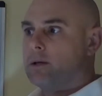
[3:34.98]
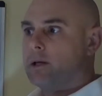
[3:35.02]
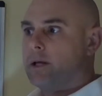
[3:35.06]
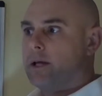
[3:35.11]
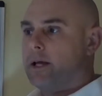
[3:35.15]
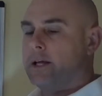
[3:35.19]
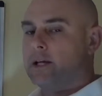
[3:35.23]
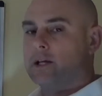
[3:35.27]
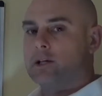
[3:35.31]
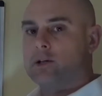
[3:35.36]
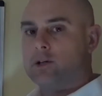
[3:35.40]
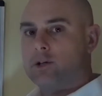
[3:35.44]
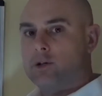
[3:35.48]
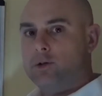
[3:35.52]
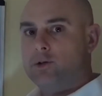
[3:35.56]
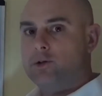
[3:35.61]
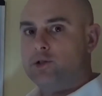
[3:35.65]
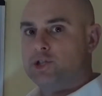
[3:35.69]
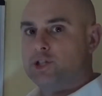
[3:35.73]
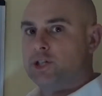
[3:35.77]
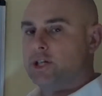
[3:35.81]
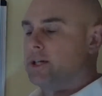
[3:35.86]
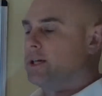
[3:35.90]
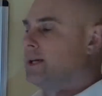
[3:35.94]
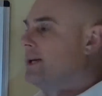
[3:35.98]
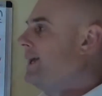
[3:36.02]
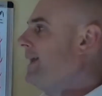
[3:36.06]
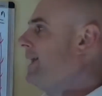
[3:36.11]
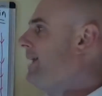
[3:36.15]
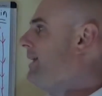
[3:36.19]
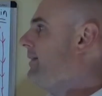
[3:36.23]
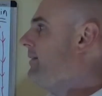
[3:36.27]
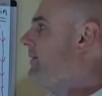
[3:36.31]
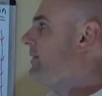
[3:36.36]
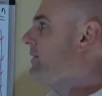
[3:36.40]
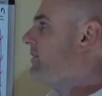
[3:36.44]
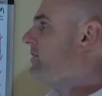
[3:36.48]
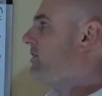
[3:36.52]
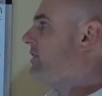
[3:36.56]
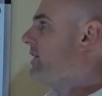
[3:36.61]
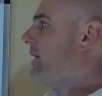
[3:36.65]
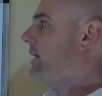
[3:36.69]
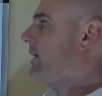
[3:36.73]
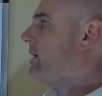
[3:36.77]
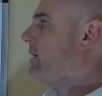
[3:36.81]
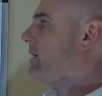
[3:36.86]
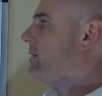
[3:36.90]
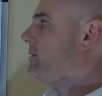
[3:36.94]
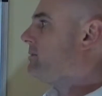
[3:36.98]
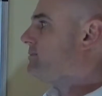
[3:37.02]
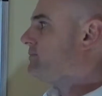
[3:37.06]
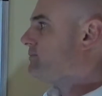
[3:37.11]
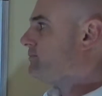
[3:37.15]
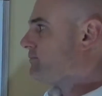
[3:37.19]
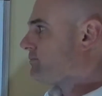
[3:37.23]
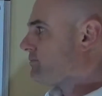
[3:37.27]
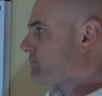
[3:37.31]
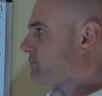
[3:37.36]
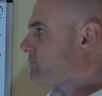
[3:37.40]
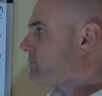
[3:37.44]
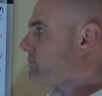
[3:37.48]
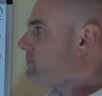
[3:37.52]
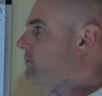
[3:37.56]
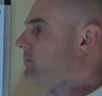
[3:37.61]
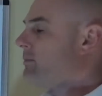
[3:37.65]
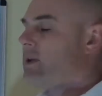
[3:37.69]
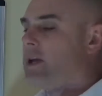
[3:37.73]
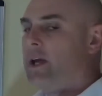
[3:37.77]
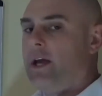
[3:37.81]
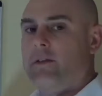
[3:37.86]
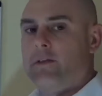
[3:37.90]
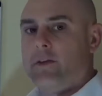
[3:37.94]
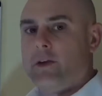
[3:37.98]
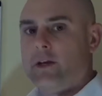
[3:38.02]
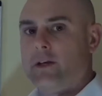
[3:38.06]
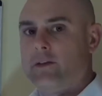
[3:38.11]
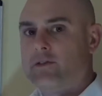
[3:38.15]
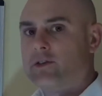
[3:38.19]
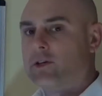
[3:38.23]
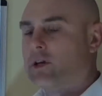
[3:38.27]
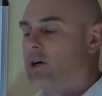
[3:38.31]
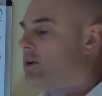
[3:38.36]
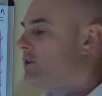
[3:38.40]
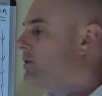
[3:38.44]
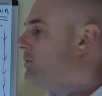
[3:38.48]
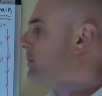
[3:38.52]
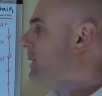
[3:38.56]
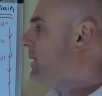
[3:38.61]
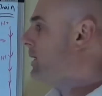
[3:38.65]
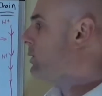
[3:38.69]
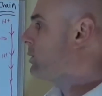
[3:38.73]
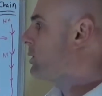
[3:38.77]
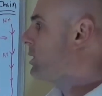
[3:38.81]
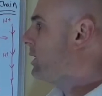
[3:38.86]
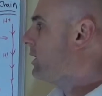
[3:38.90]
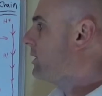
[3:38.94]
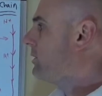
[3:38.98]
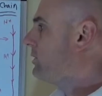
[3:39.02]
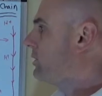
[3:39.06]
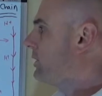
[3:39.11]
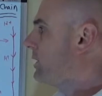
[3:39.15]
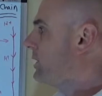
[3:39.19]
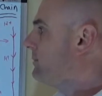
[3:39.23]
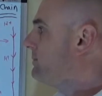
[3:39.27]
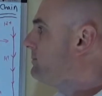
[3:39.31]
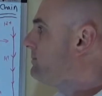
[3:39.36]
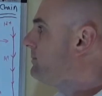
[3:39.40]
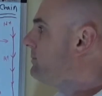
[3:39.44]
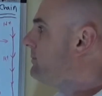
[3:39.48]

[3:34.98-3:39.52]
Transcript: inclusion in the cell, and then it's called a mitochondria.